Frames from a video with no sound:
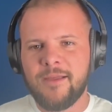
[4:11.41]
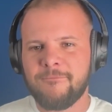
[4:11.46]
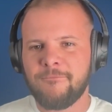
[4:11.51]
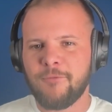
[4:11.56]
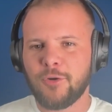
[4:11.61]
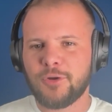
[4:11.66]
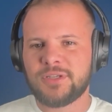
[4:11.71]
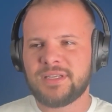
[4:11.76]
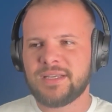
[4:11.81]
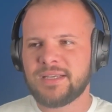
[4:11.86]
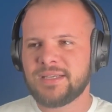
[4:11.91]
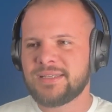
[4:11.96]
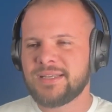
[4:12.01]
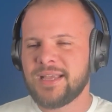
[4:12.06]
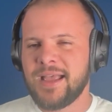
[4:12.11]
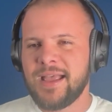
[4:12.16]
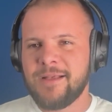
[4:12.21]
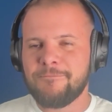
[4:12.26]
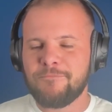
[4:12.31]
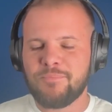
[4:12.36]
Versus,
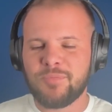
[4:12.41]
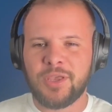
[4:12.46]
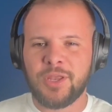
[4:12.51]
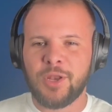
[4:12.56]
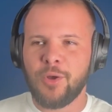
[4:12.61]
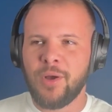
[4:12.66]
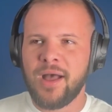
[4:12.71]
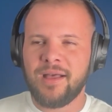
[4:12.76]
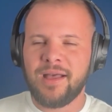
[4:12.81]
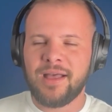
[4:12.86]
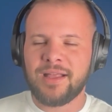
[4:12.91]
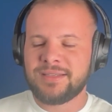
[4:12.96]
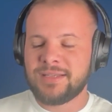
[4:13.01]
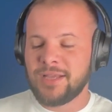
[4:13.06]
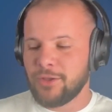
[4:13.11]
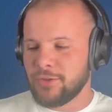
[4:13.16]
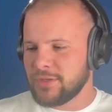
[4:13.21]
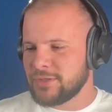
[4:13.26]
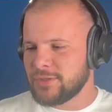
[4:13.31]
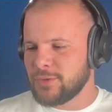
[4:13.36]
wow. you know, I, I,
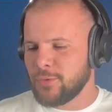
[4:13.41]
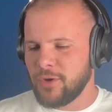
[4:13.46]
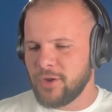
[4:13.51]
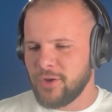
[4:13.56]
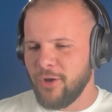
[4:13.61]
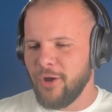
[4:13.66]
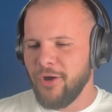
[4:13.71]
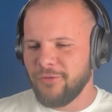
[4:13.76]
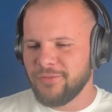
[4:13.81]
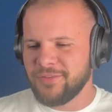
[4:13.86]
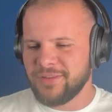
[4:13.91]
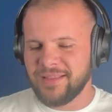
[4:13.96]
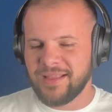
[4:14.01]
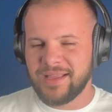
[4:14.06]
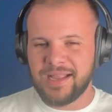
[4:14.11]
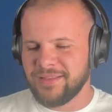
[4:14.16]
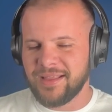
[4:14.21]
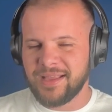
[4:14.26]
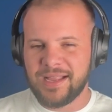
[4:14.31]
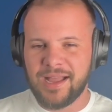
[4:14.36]
tell the story often.
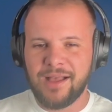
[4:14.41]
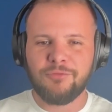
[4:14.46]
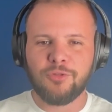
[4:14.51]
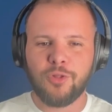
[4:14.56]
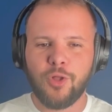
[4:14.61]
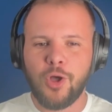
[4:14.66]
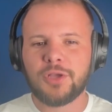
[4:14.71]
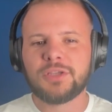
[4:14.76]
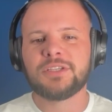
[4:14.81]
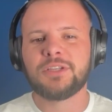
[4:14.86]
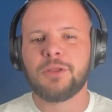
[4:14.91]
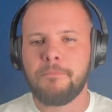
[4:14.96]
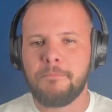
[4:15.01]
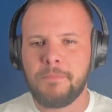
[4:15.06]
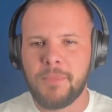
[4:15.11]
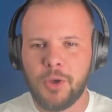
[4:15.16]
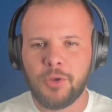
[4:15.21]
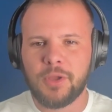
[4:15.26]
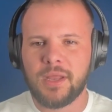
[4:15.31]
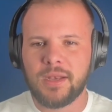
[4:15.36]
Like like I've lost a
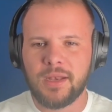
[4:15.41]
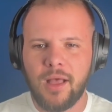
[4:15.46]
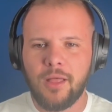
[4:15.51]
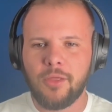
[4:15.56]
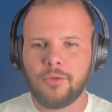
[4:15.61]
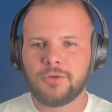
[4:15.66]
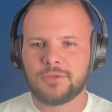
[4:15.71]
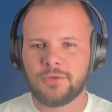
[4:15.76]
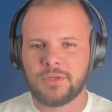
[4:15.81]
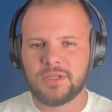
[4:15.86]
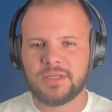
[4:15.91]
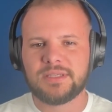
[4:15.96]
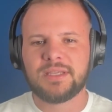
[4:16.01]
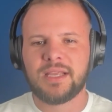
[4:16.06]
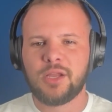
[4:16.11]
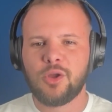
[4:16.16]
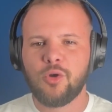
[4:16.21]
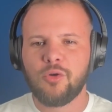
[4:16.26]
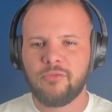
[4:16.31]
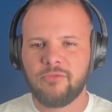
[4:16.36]
million dollars on a
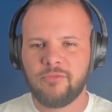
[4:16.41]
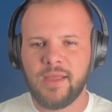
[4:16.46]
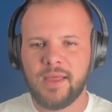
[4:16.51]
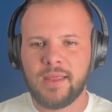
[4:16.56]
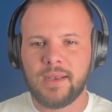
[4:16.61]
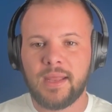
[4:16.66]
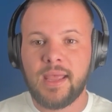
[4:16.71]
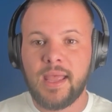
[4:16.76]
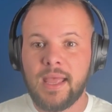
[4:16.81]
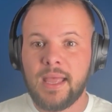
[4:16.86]
single event.